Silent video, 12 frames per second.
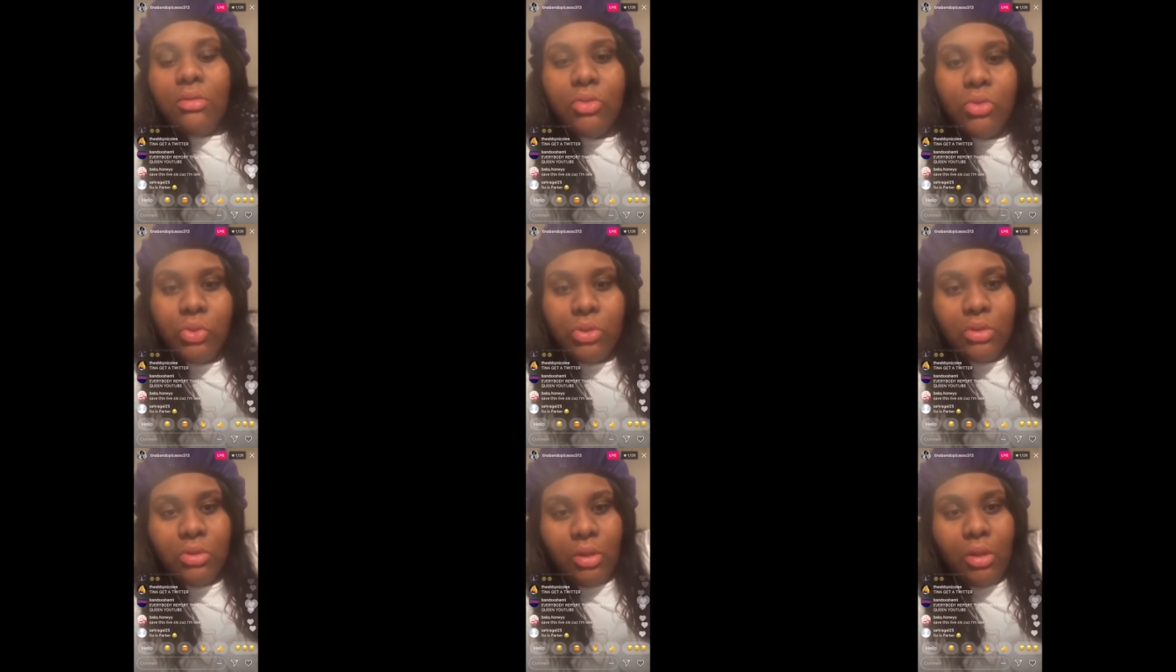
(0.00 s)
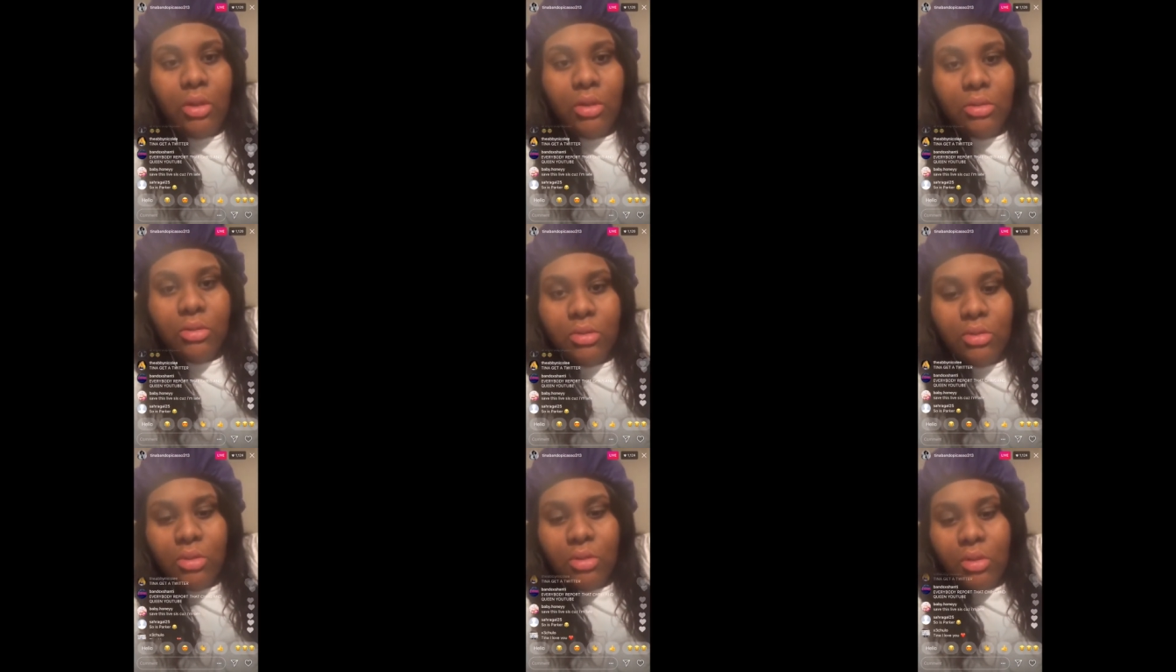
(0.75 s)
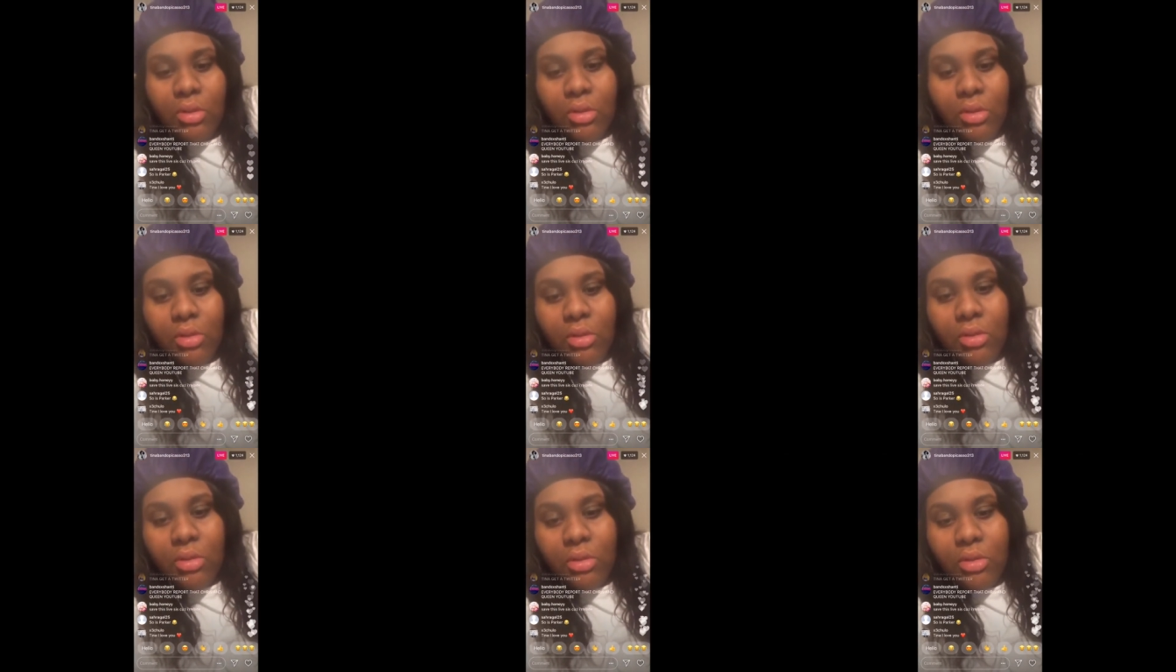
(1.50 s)
Deuces, y'all. What's up, my
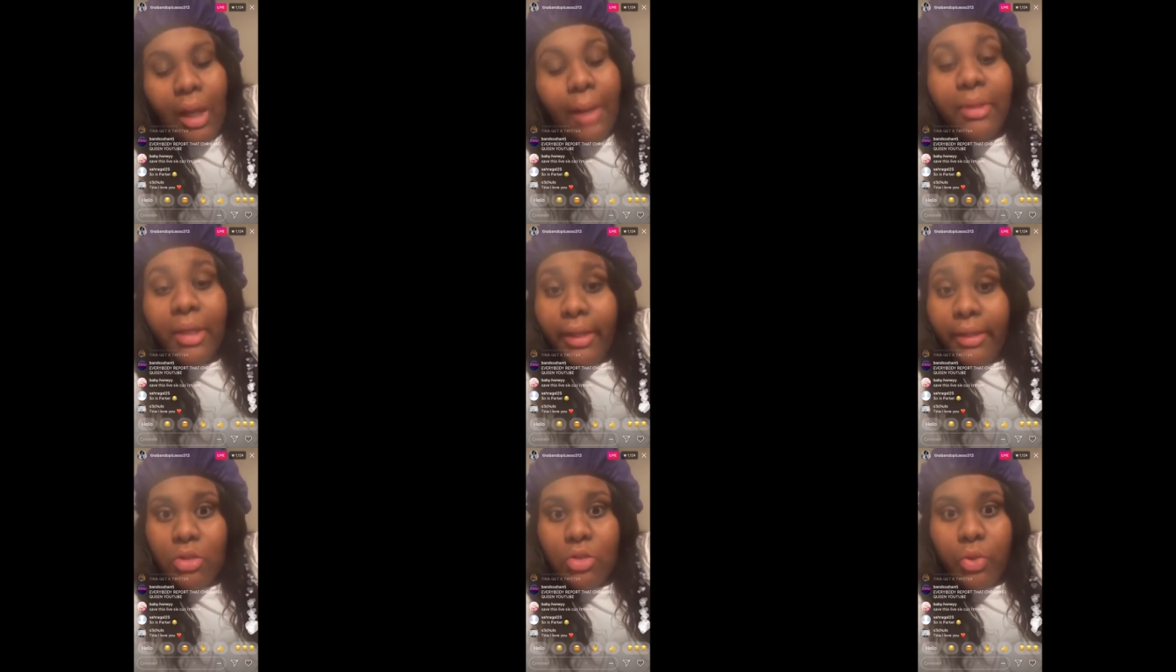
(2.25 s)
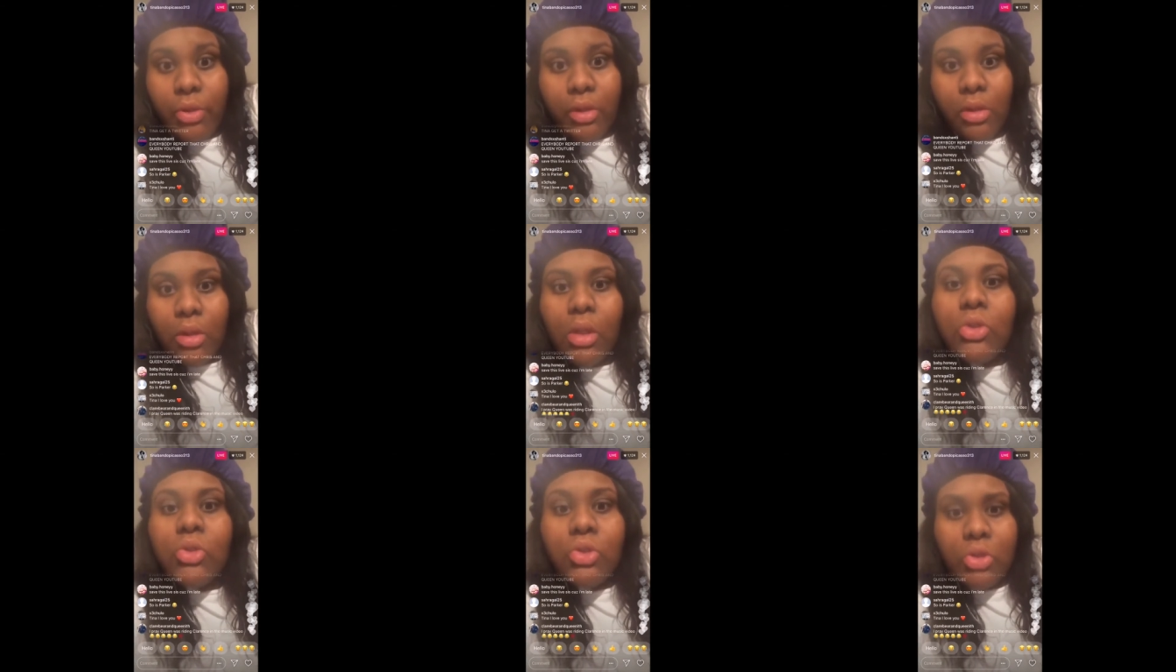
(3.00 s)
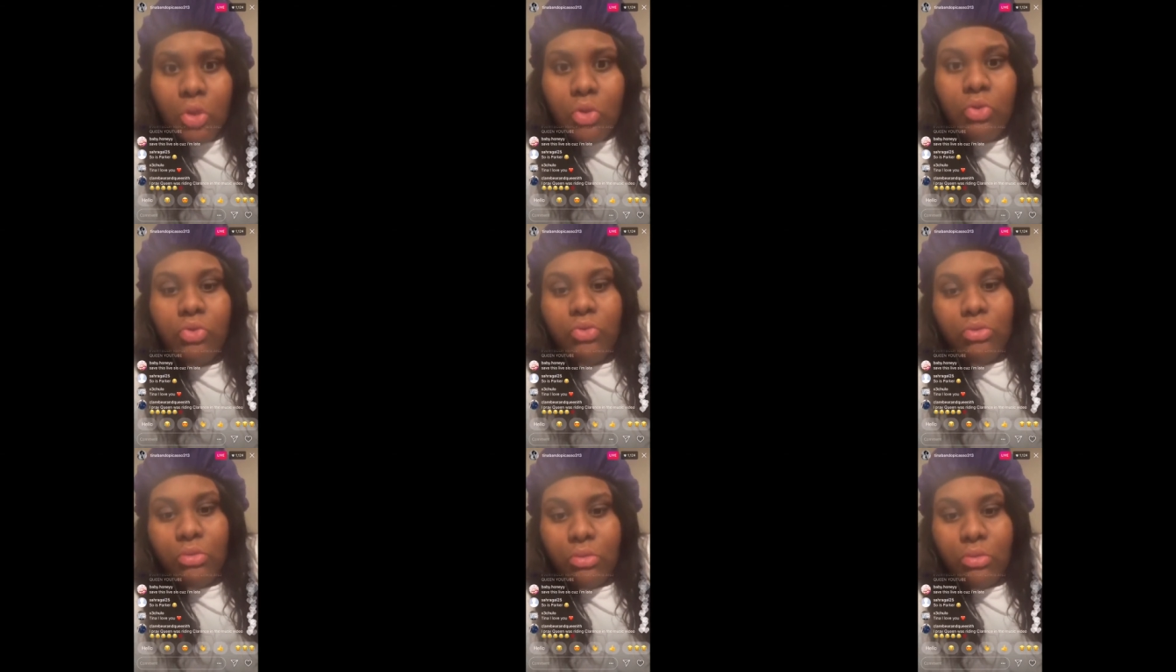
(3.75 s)
girl? I'm getting a Twitter my soon.